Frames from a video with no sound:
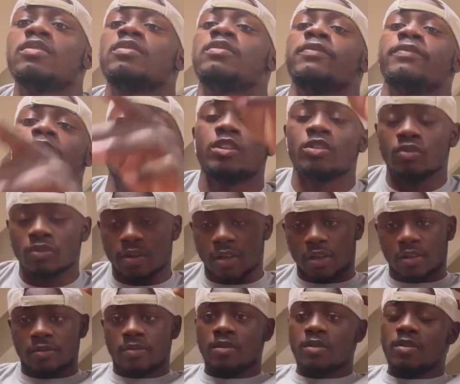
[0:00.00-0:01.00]
video
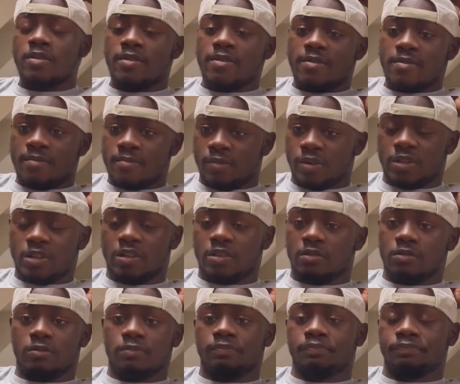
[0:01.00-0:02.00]
game. But
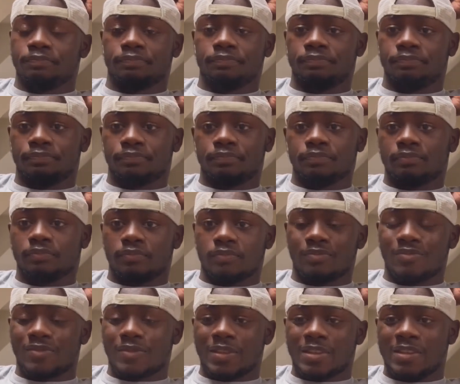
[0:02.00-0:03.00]

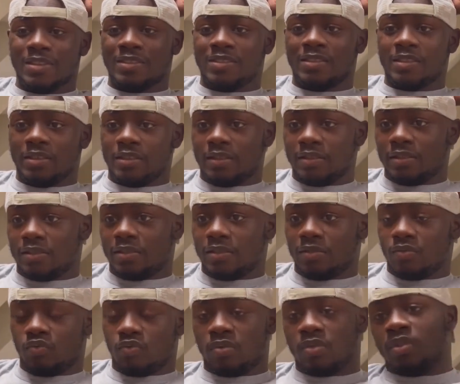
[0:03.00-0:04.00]
it
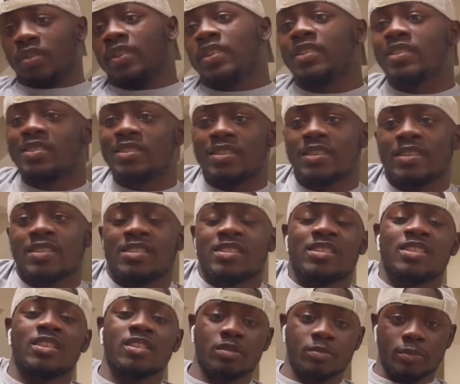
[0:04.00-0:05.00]
said release in
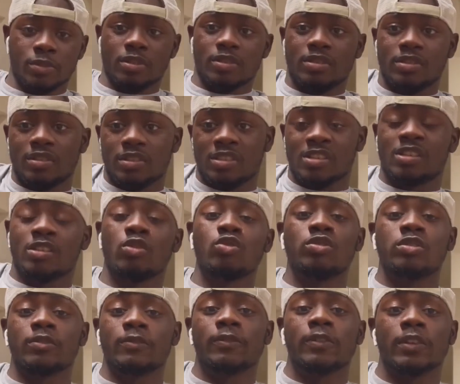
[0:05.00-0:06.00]
cinemas
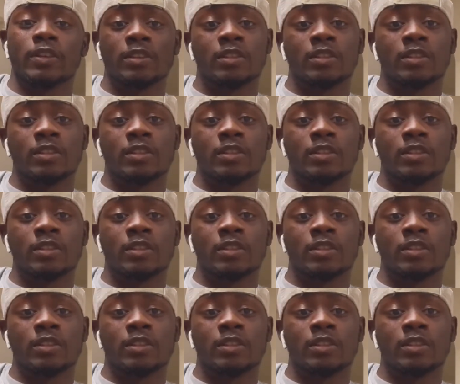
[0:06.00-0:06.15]
exclusively,